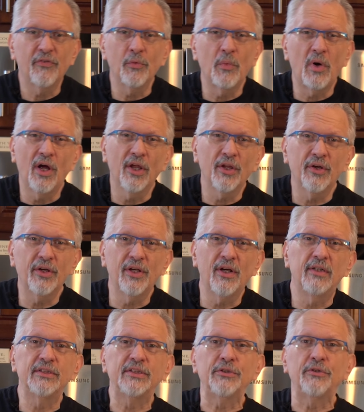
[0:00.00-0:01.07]
you want, you can
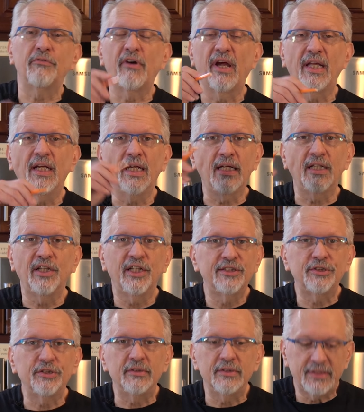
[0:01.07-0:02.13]
also write
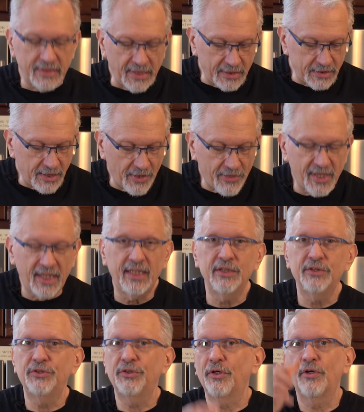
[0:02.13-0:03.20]
initials into
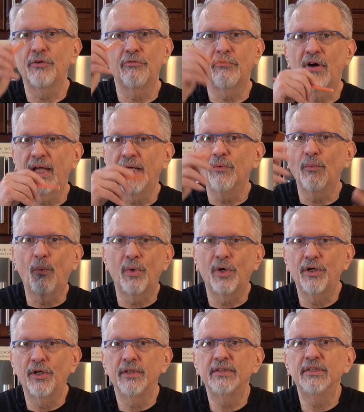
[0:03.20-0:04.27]
these. You could write
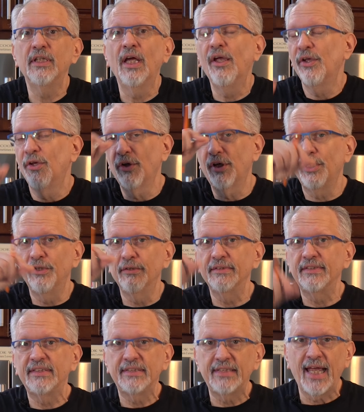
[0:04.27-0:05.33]
words. You can
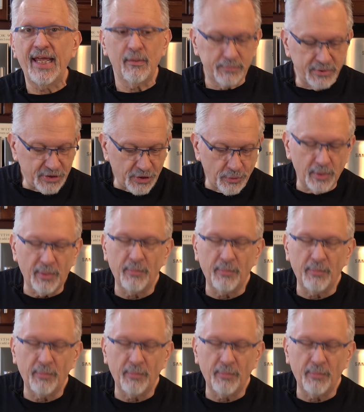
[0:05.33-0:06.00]
use stamps to